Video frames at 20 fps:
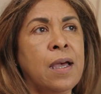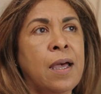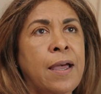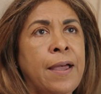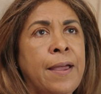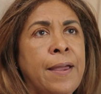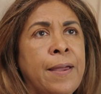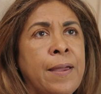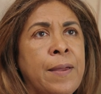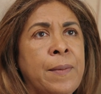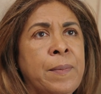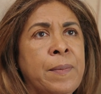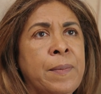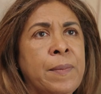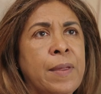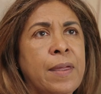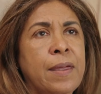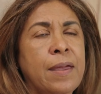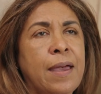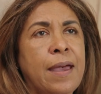And
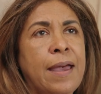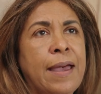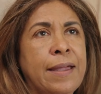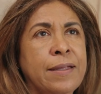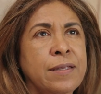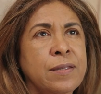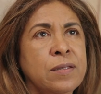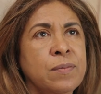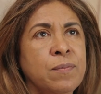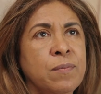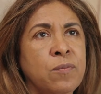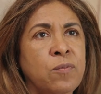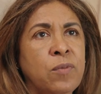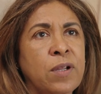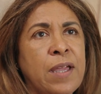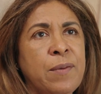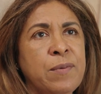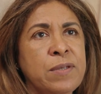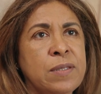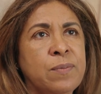
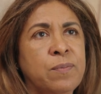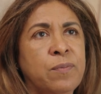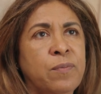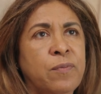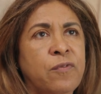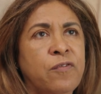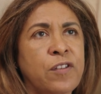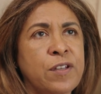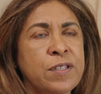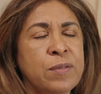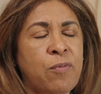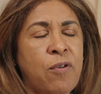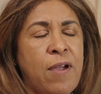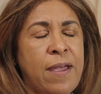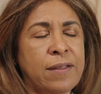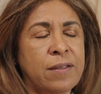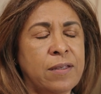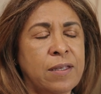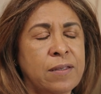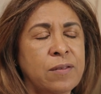when I was first
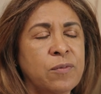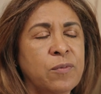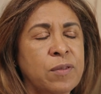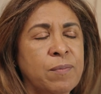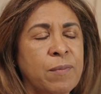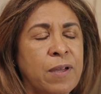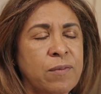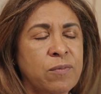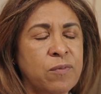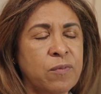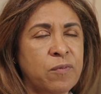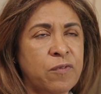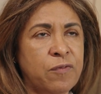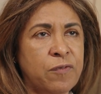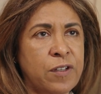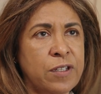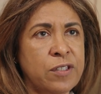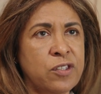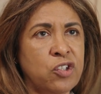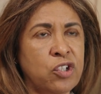pregnant with my
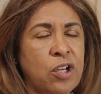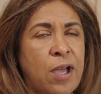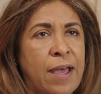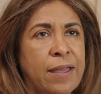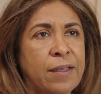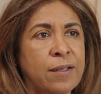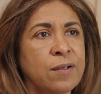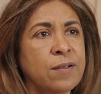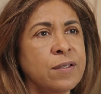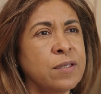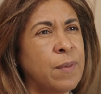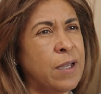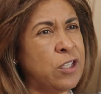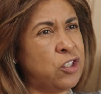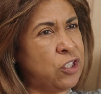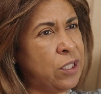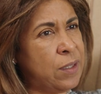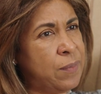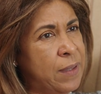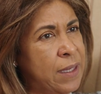first child, my
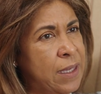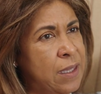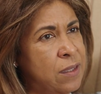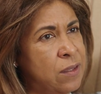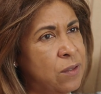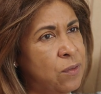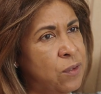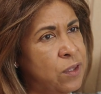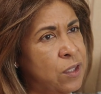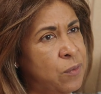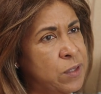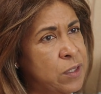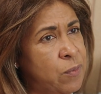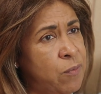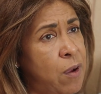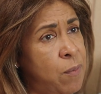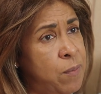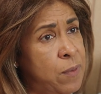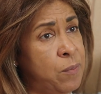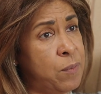GP thought there was a
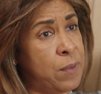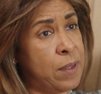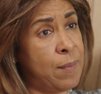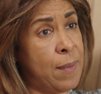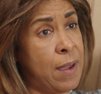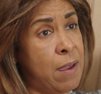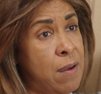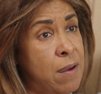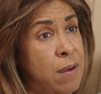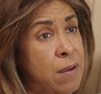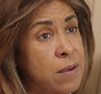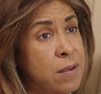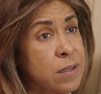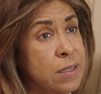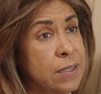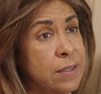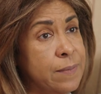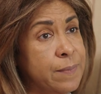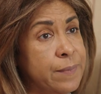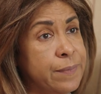problem with my
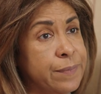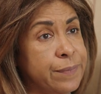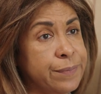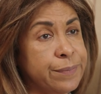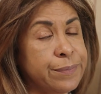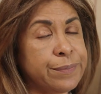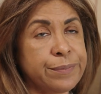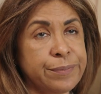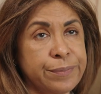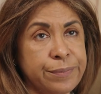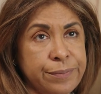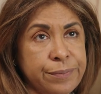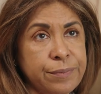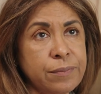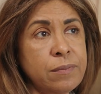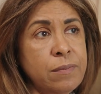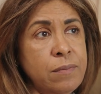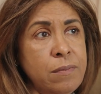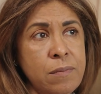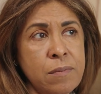heart
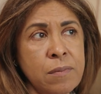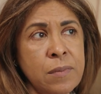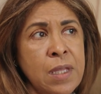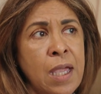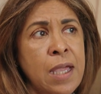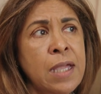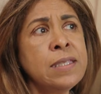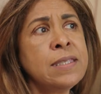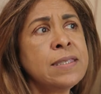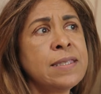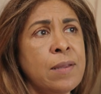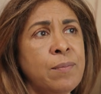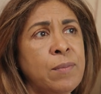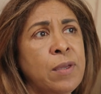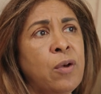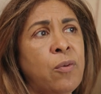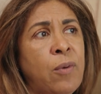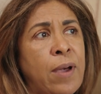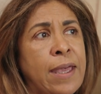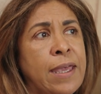and sent
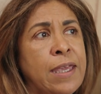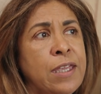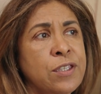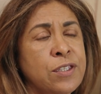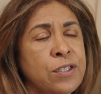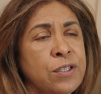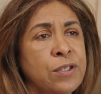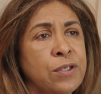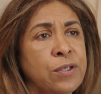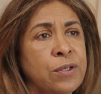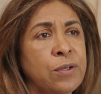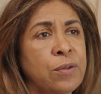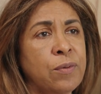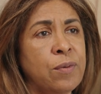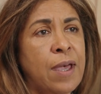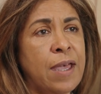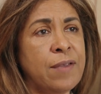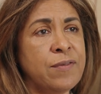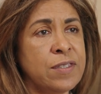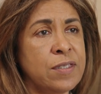me away
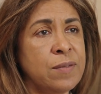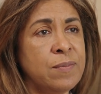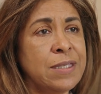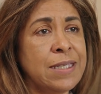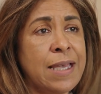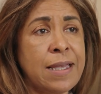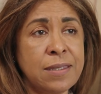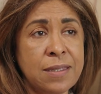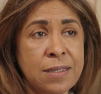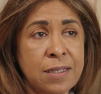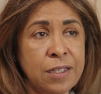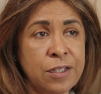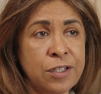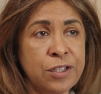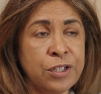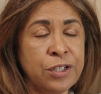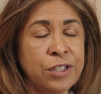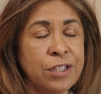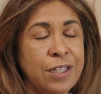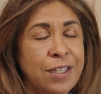to have some testing
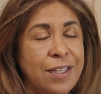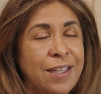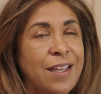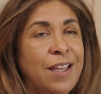done.